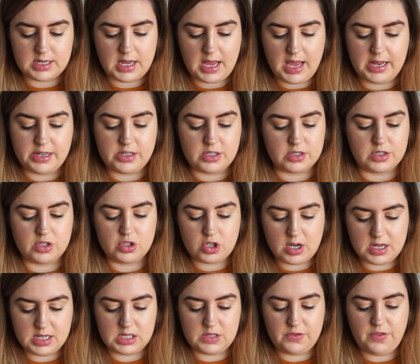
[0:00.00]
It doesn't
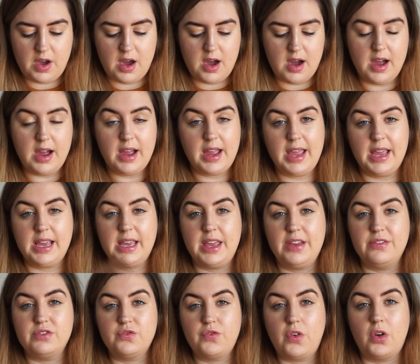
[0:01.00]
transfer, it gives
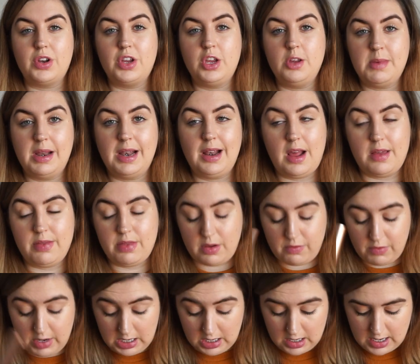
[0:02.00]
volume and length. I
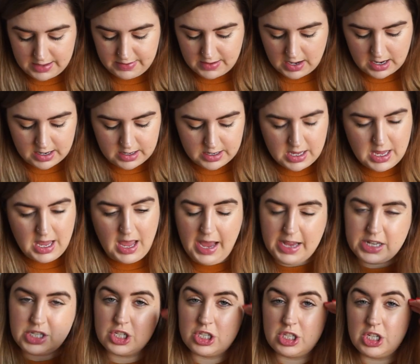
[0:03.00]
really like that. It's
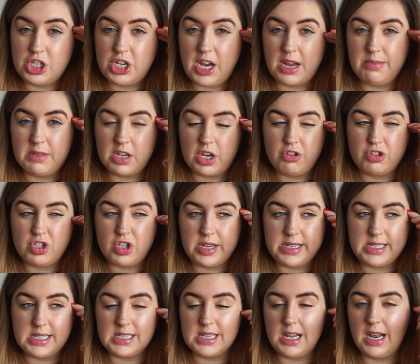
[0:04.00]
just a shame that Catrice
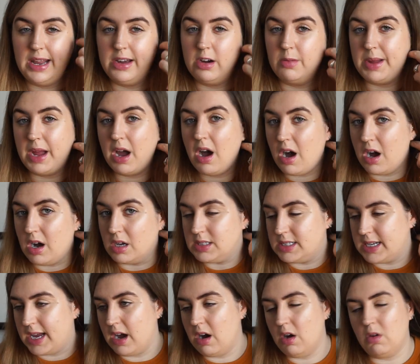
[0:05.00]
is a little bit hard to
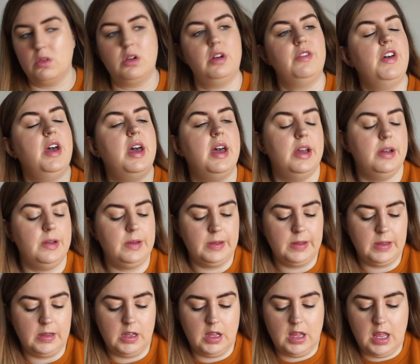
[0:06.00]
get hold of here.
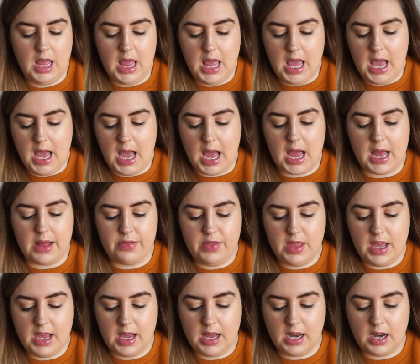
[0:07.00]
And
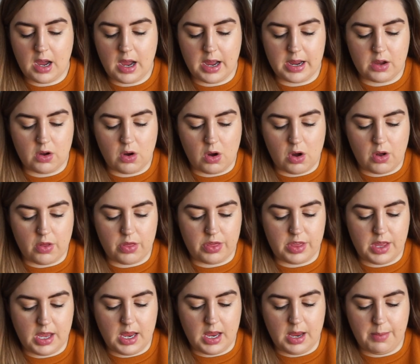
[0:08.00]
then I got
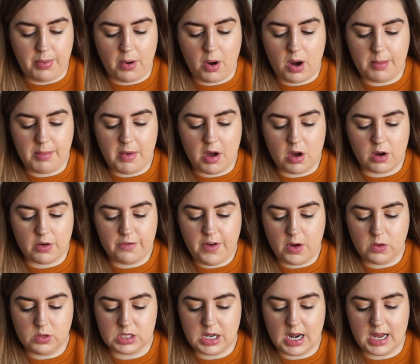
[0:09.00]
the Primark
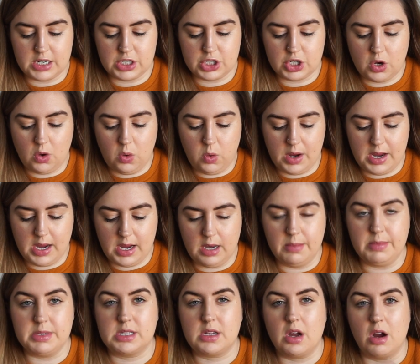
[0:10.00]
False Lash Queen
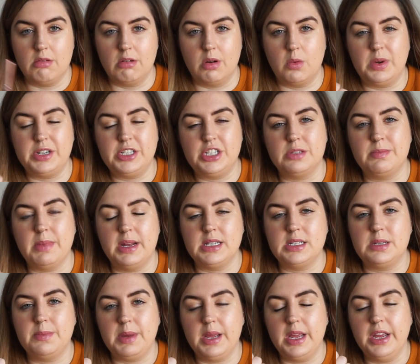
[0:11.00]
mascara, which is meant to
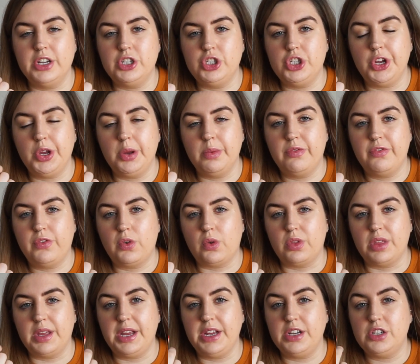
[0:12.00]
be a dupe for
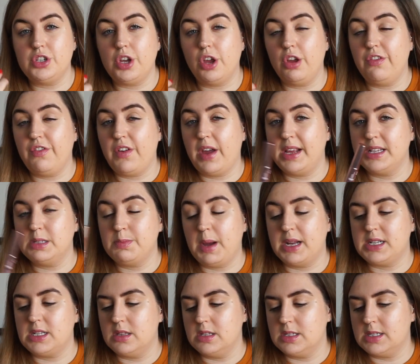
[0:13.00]
the Too Faced Better
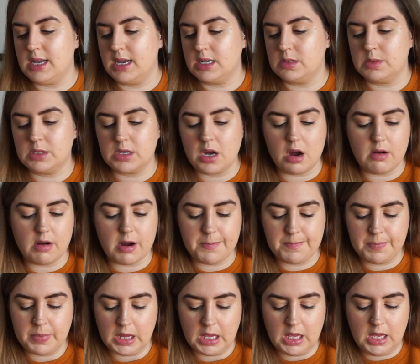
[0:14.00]
Than Sex mascara.
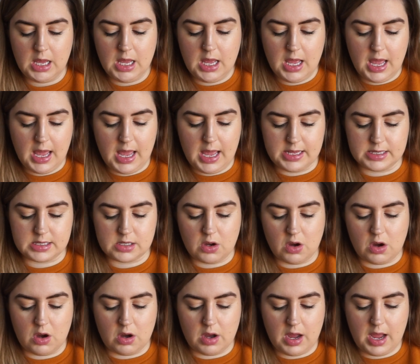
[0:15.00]
It's
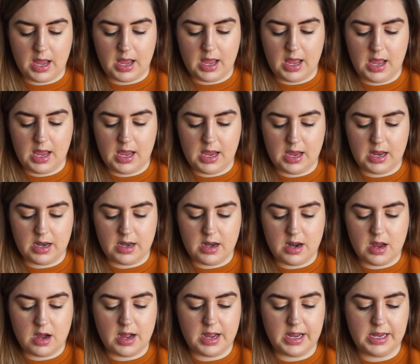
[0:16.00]
got a
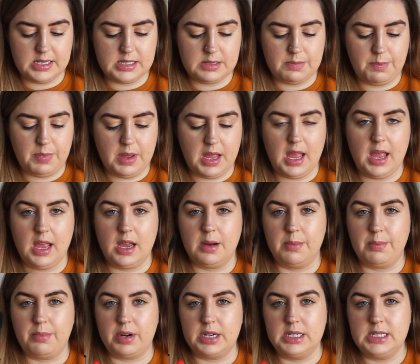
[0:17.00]
nice big
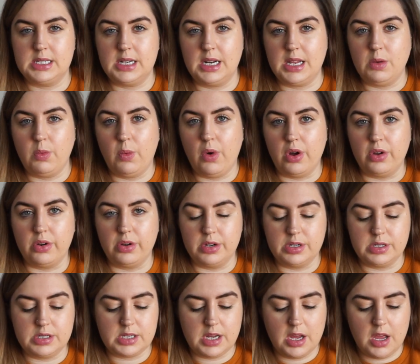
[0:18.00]
bristly
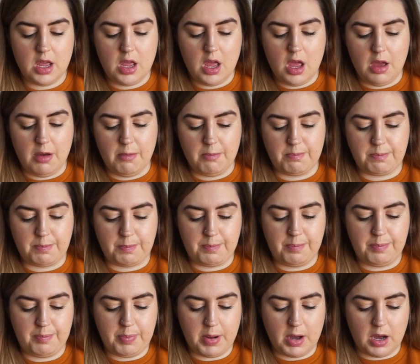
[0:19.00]
wand,
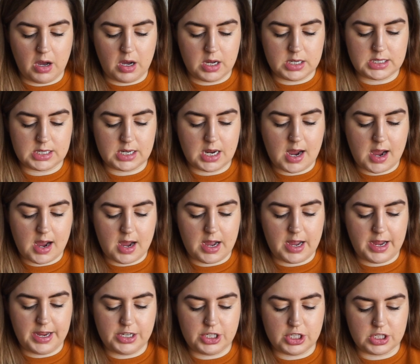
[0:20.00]
but
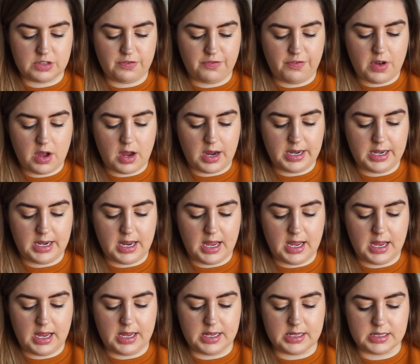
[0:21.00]
I just find
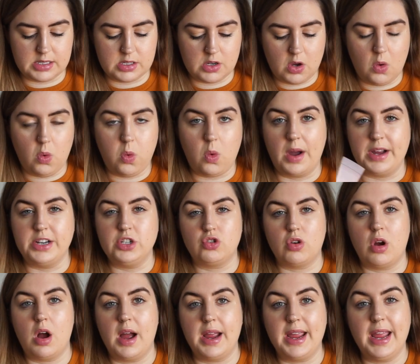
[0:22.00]
it is quite dry.